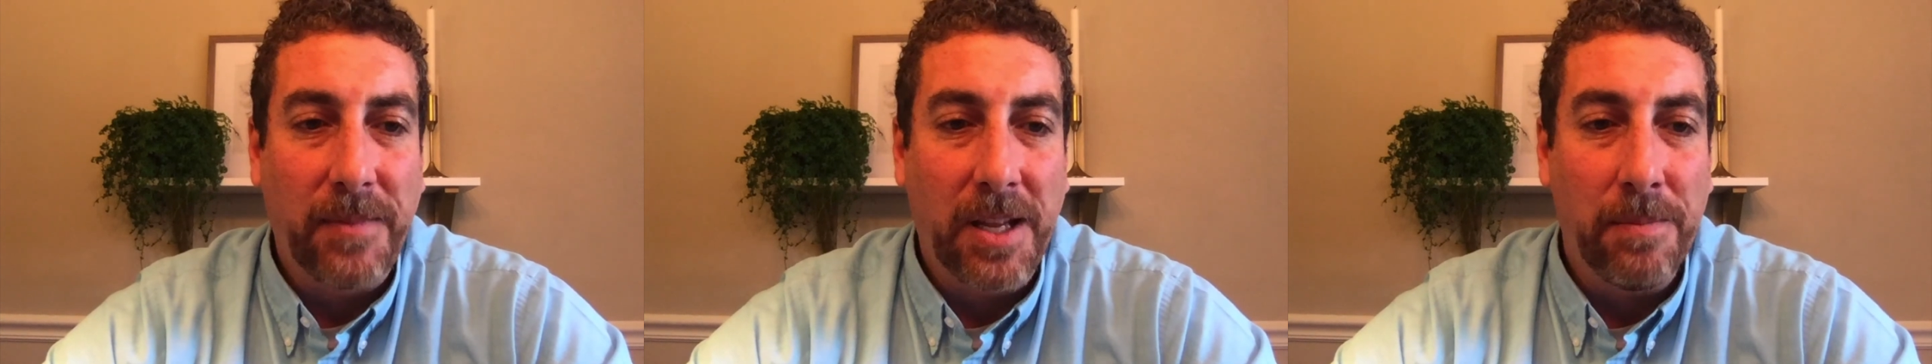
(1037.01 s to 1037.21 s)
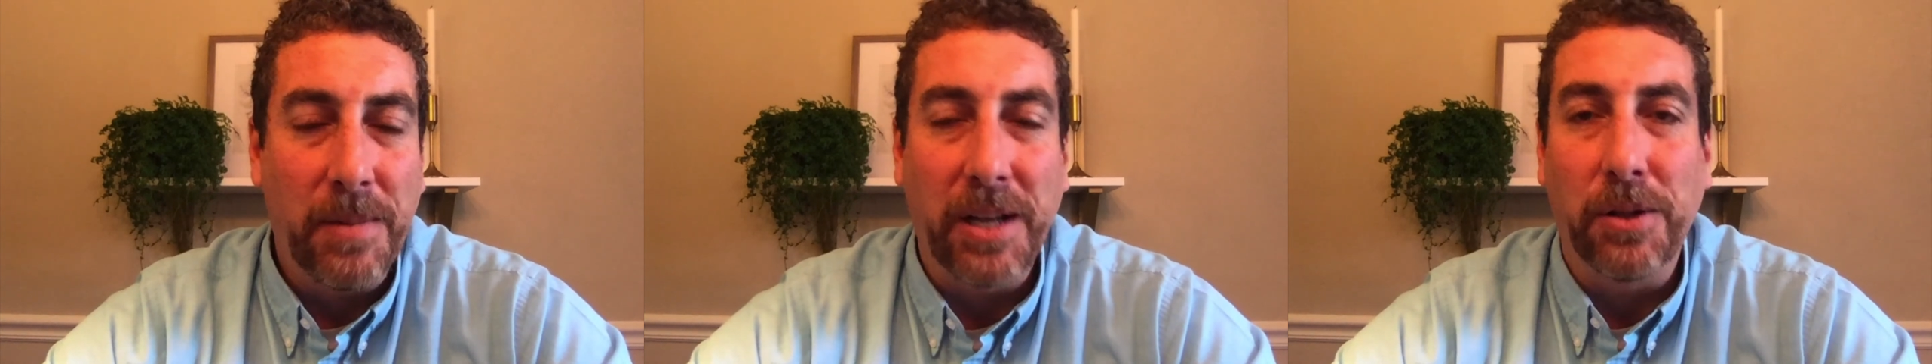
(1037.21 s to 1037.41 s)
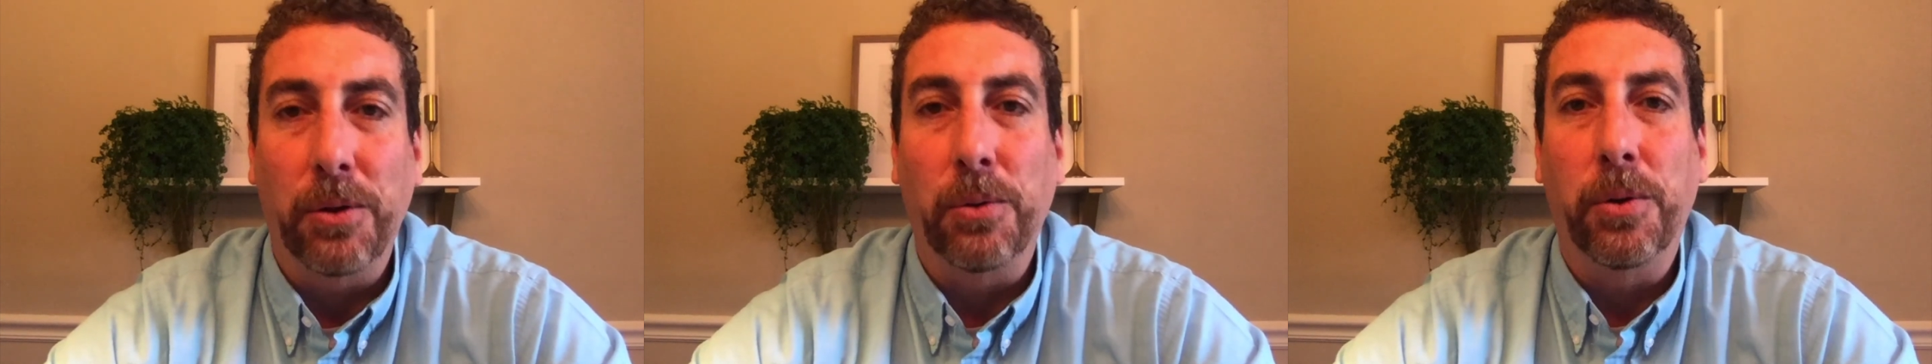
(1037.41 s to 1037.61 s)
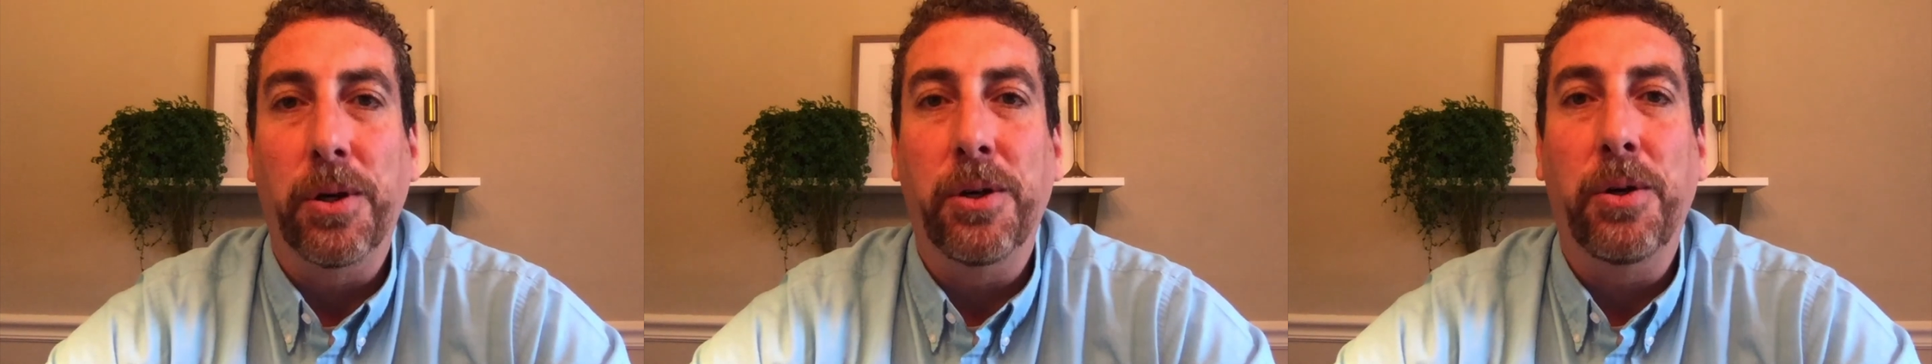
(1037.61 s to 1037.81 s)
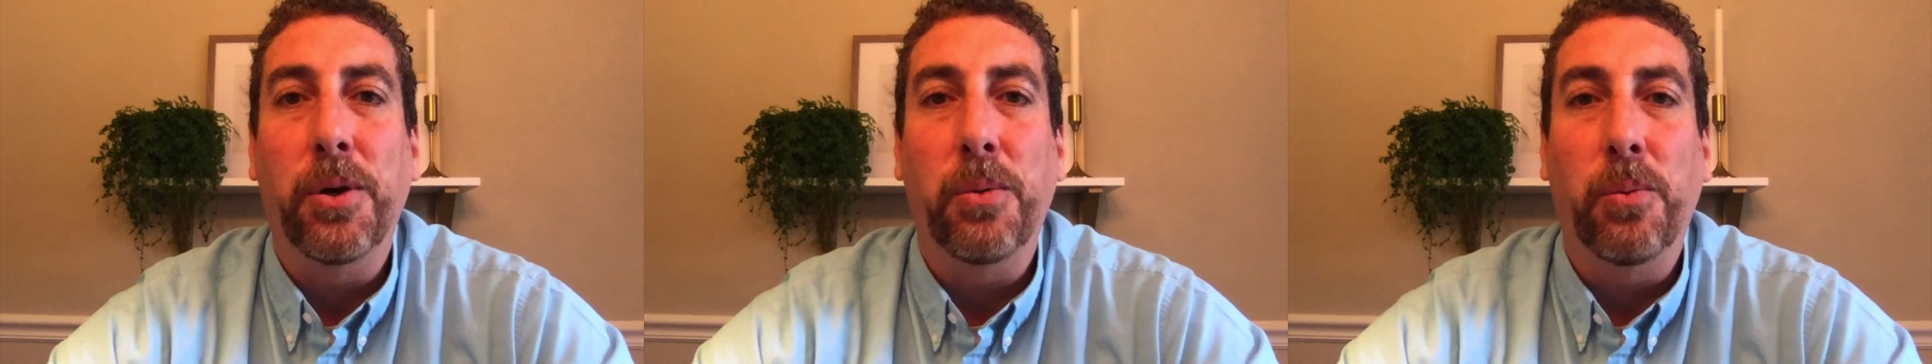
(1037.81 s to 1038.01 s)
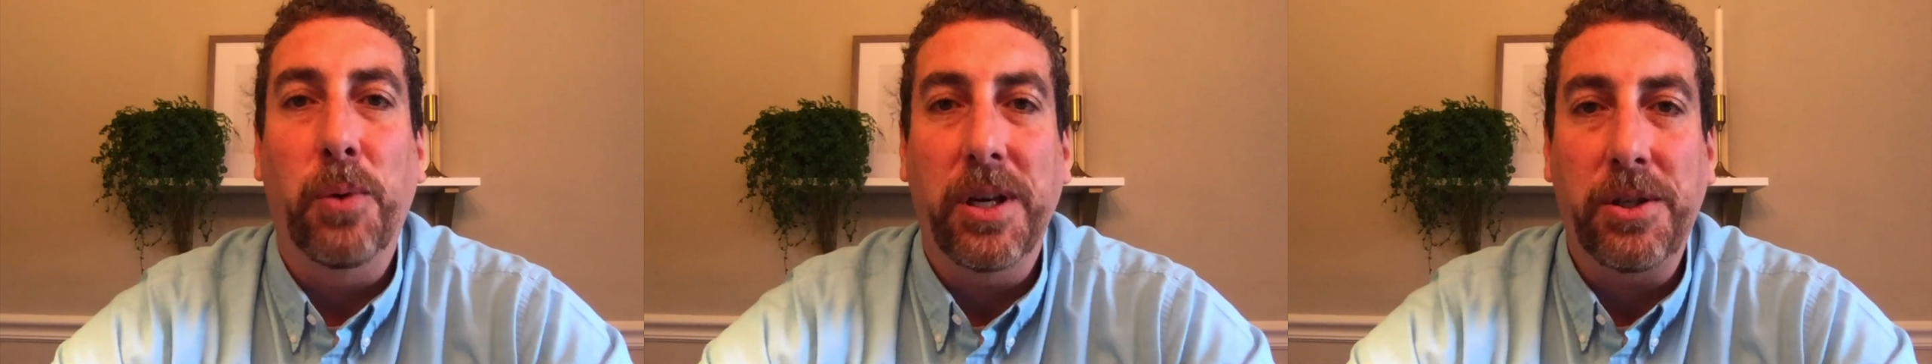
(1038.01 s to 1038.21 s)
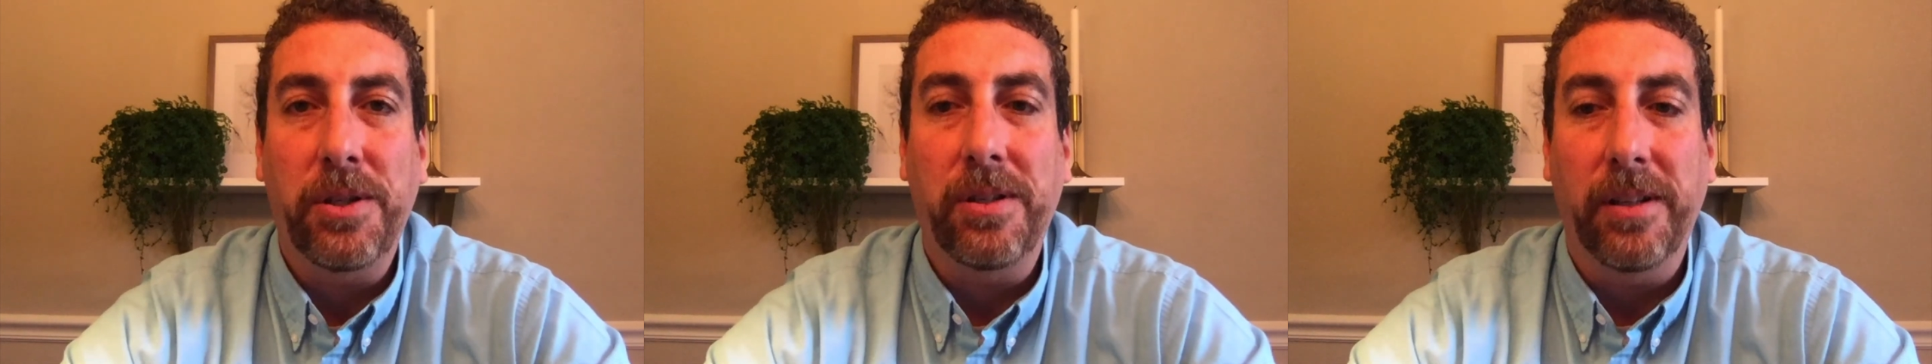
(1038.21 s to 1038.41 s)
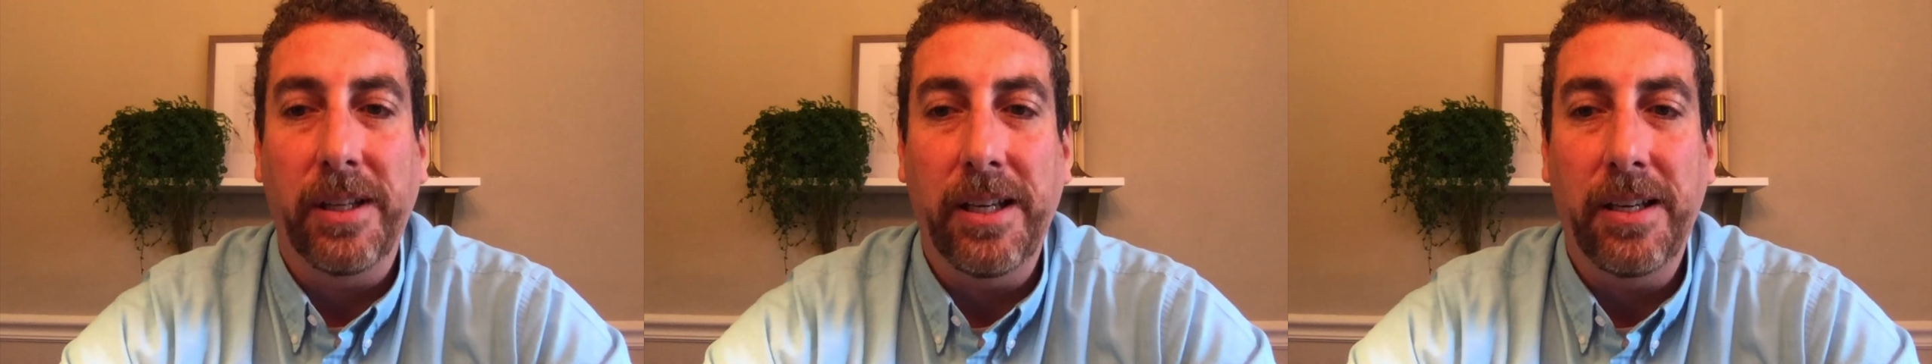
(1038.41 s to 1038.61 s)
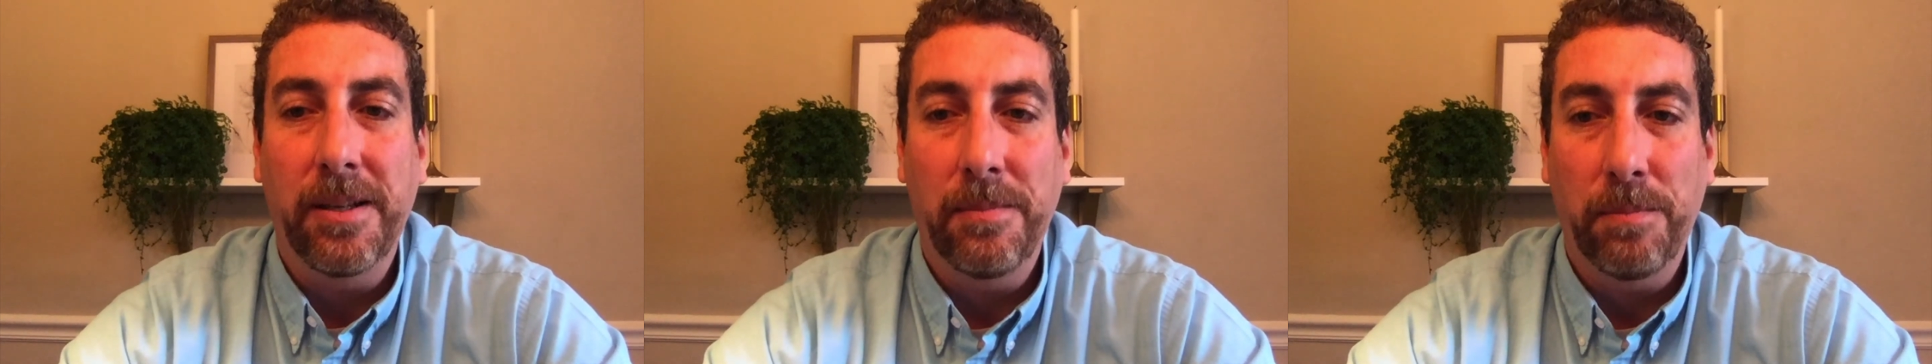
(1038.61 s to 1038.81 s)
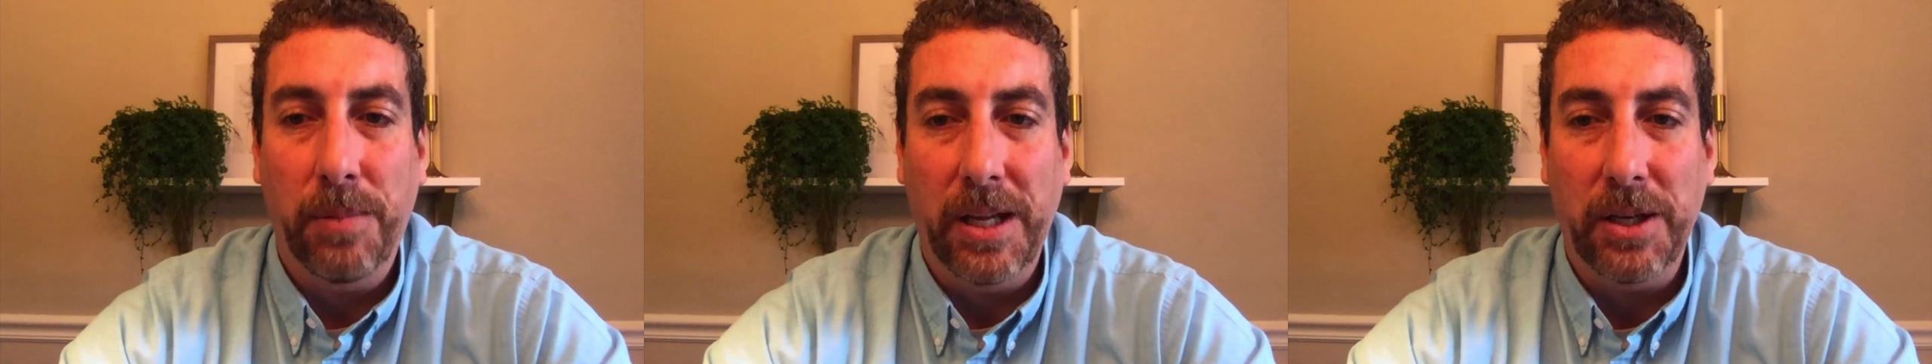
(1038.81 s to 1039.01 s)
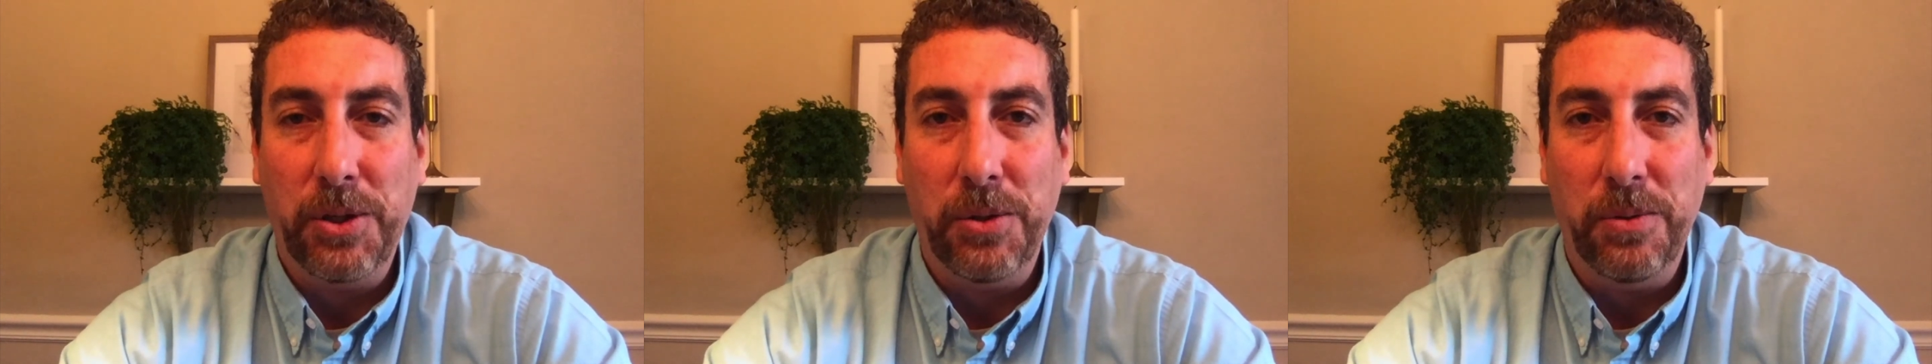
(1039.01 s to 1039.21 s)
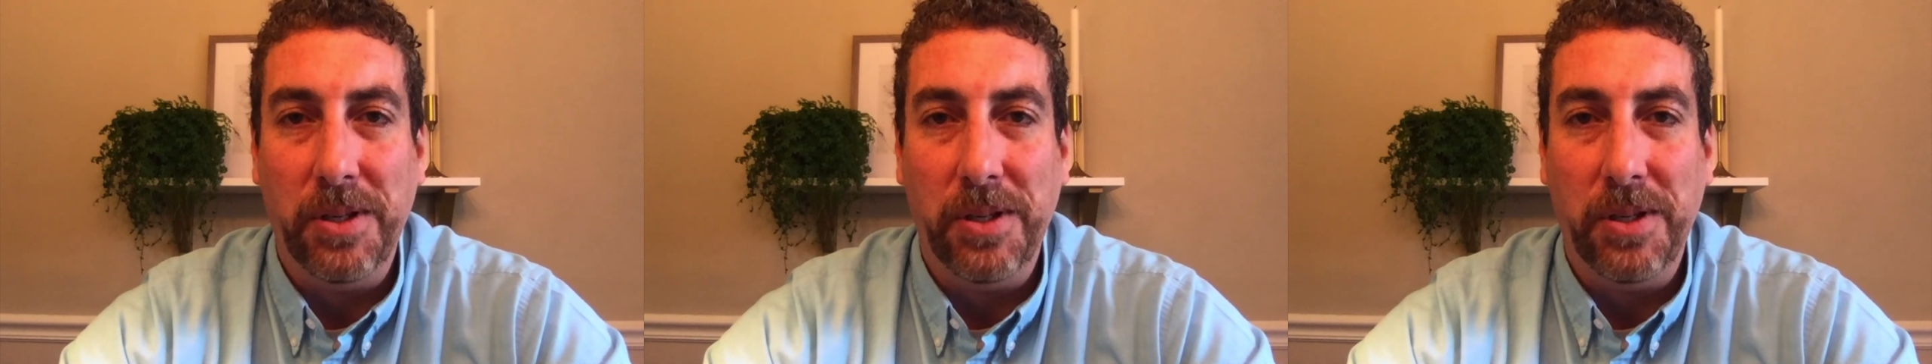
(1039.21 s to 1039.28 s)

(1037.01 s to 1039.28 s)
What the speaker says: May the Lord richly bless you.